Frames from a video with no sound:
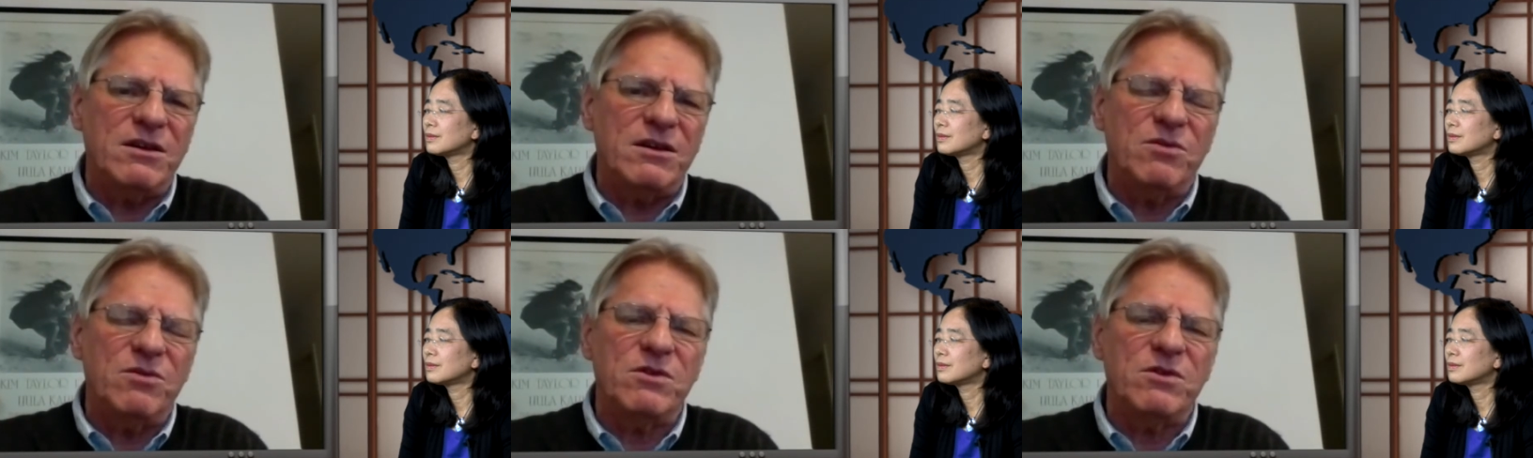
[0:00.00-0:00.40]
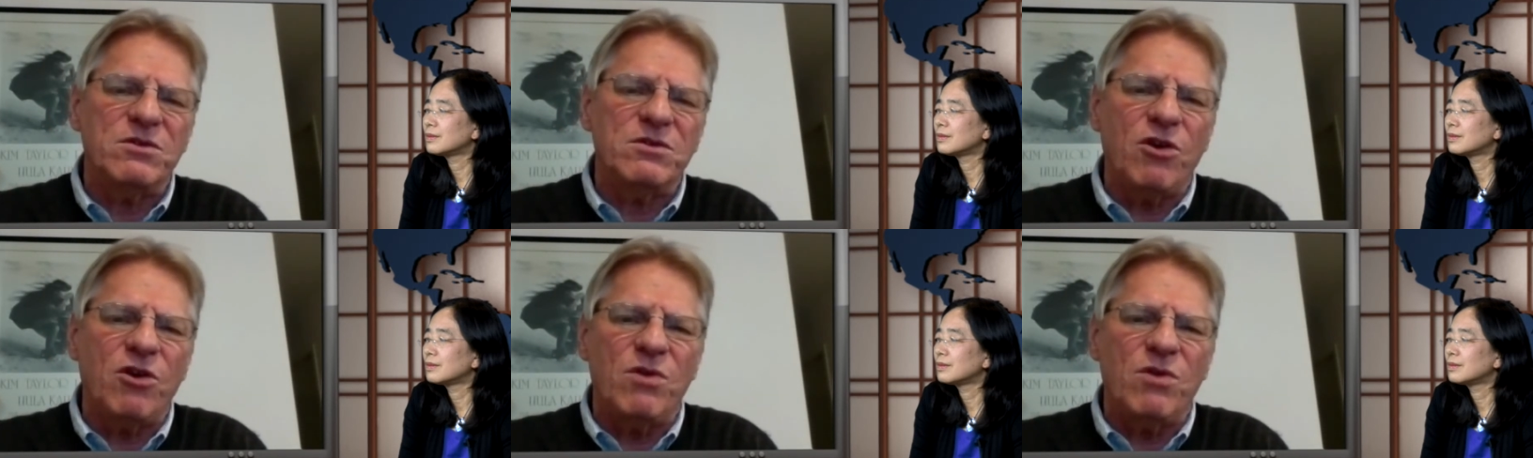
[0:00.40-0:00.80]
Speaker 1: There, no
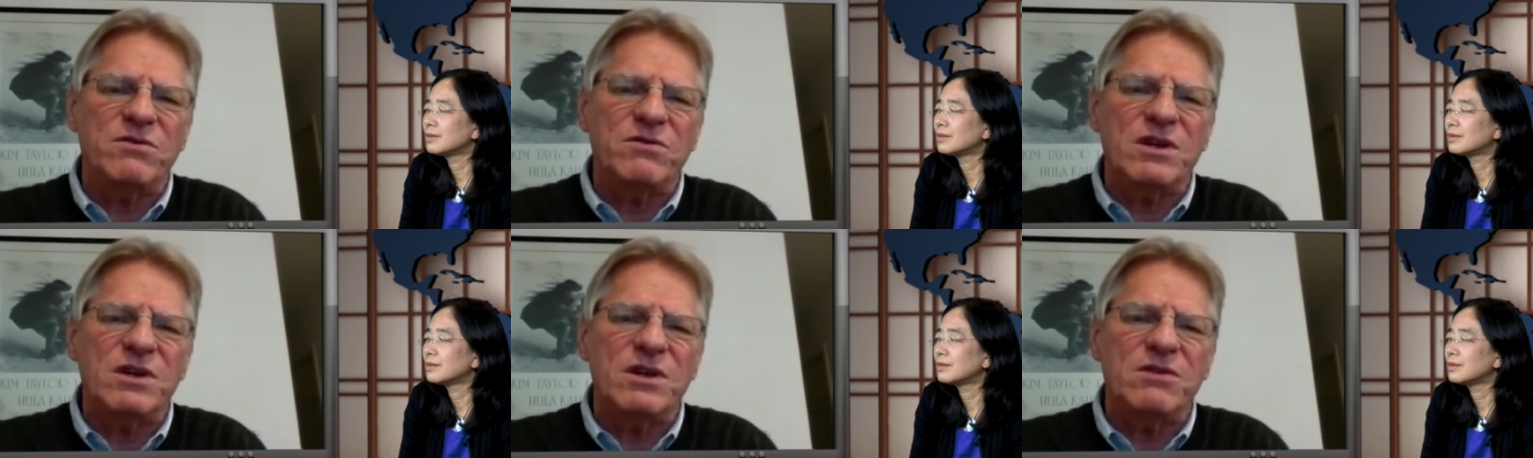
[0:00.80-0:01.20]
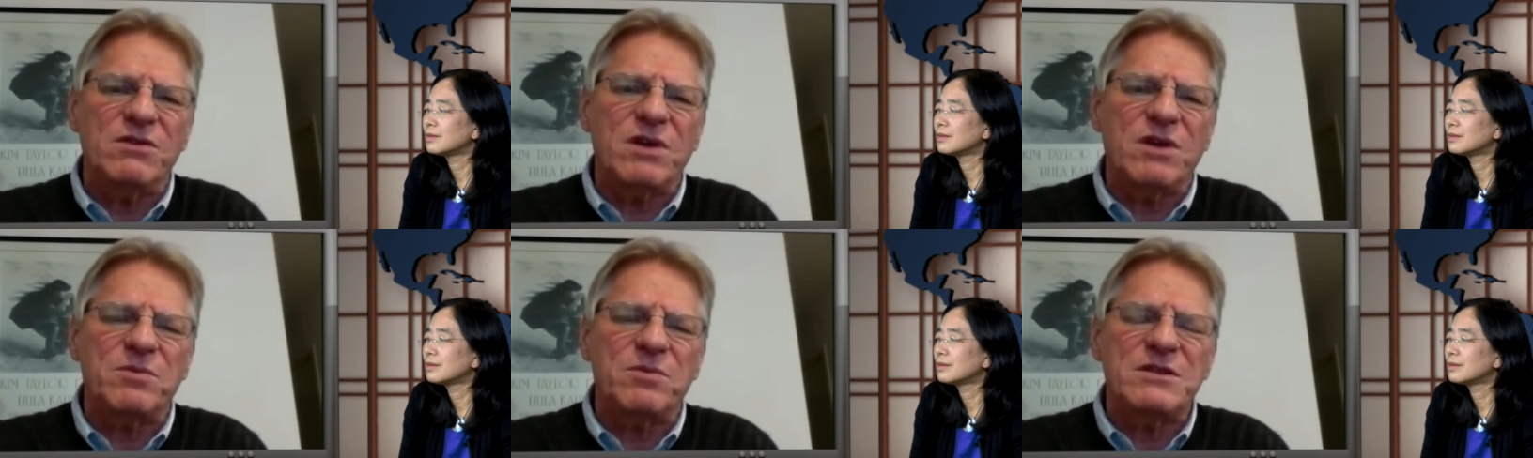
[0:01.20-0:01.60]
one really
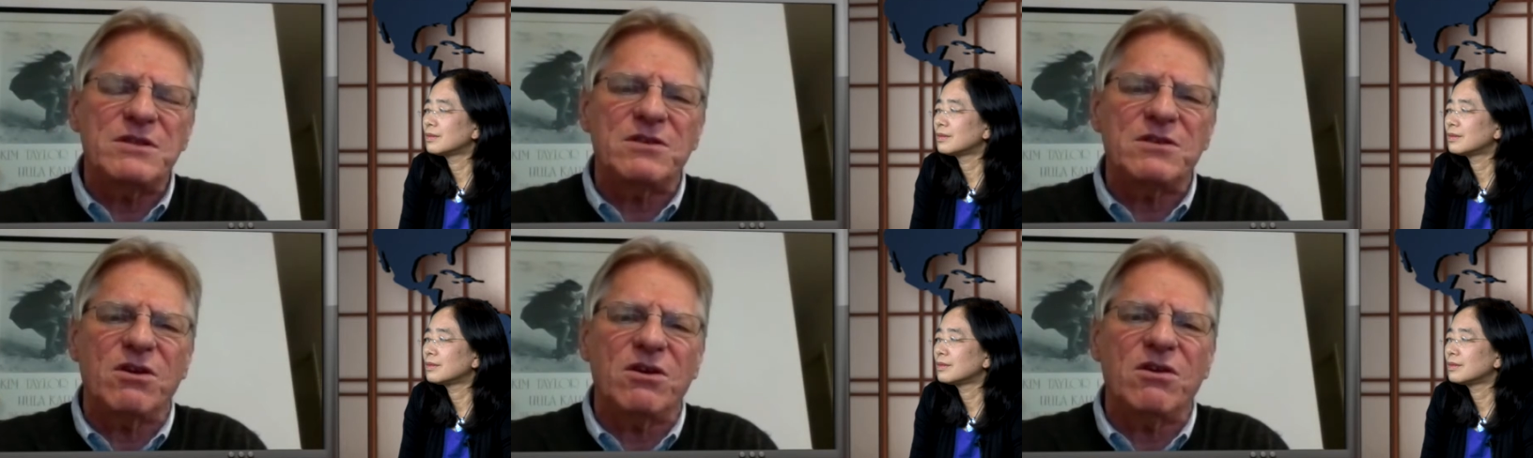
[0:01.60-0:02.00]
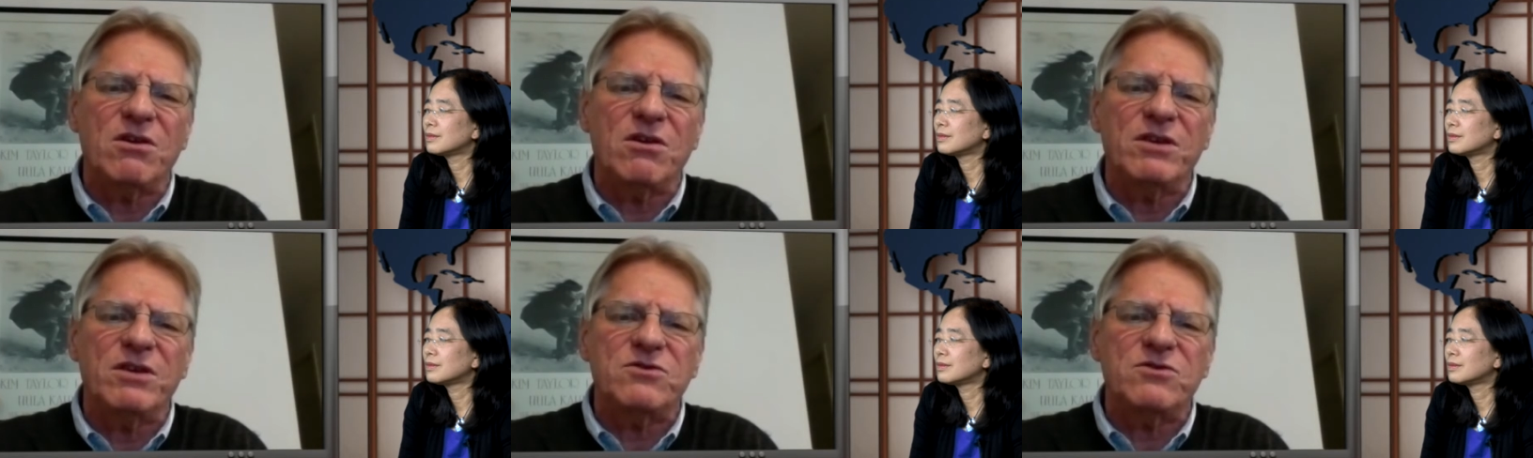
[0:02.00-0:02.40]
represents Hong Kong
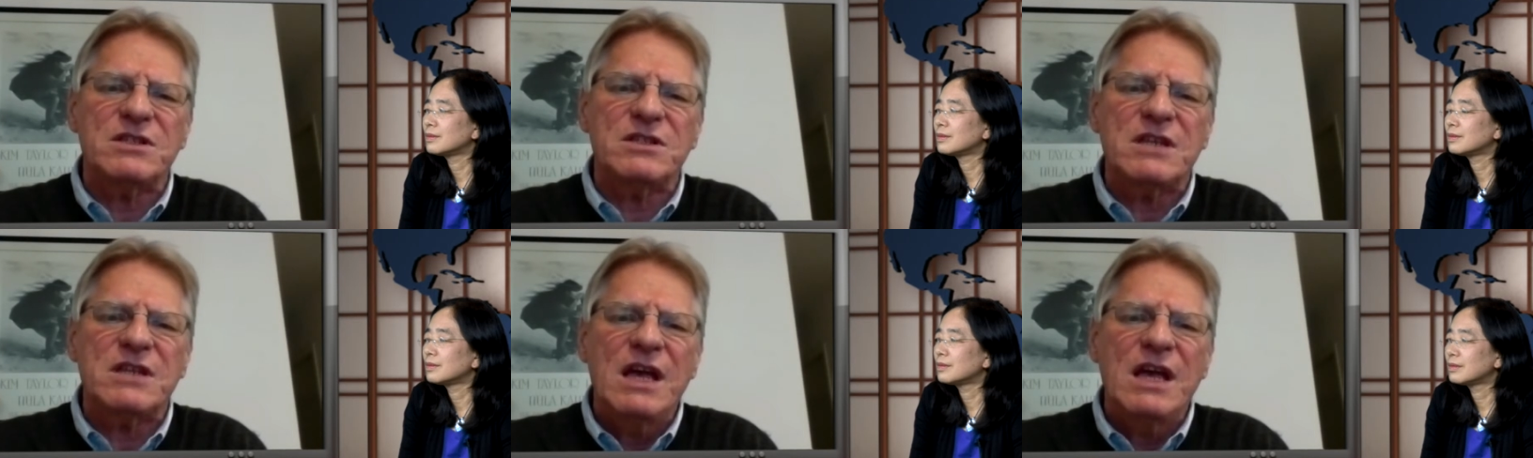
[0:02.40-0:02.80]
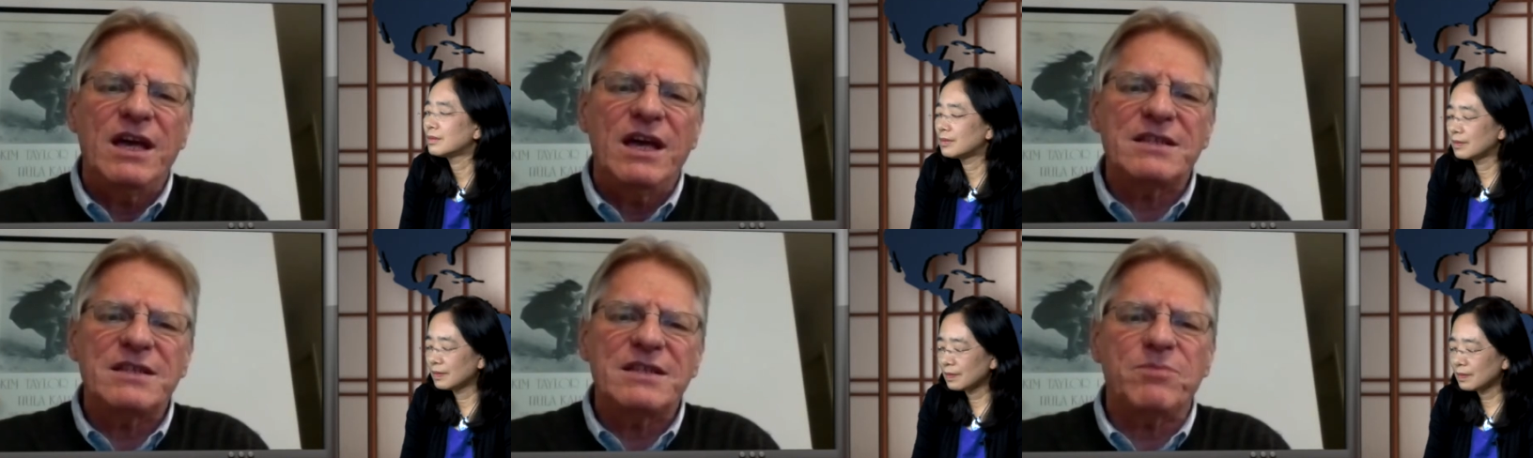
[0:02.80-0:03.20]
interests
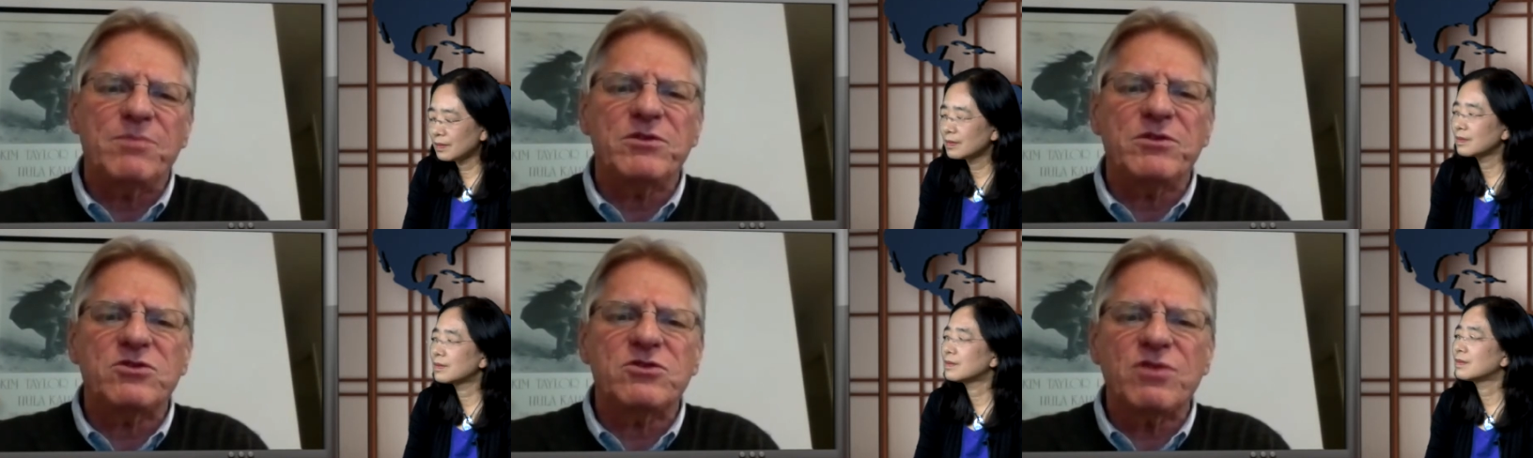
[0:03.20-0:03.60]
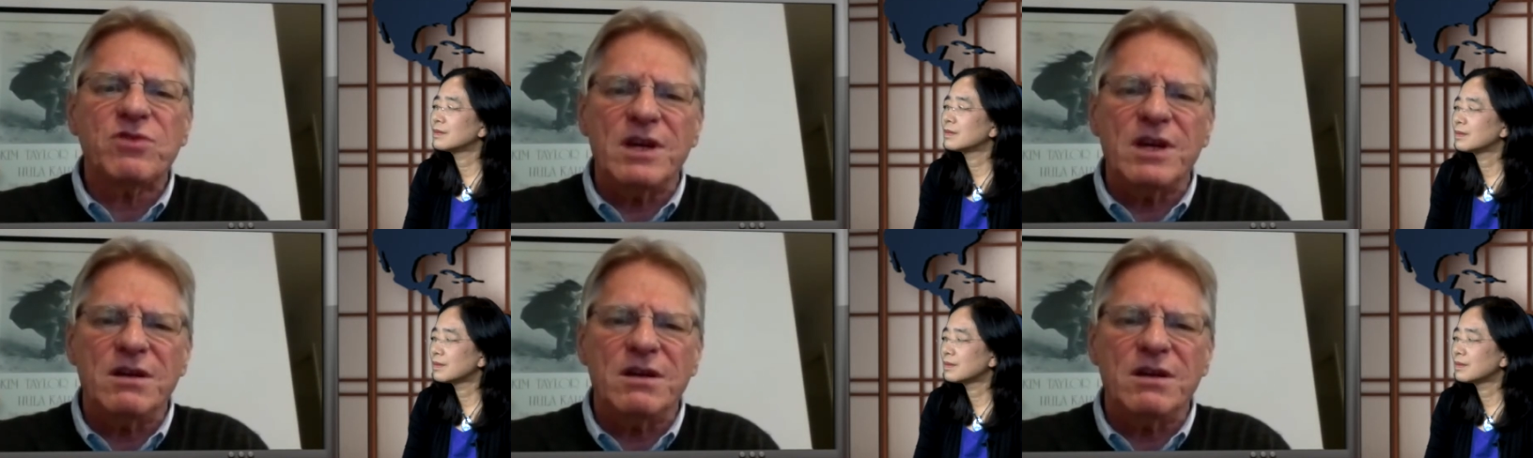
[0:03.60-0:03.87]
except the street.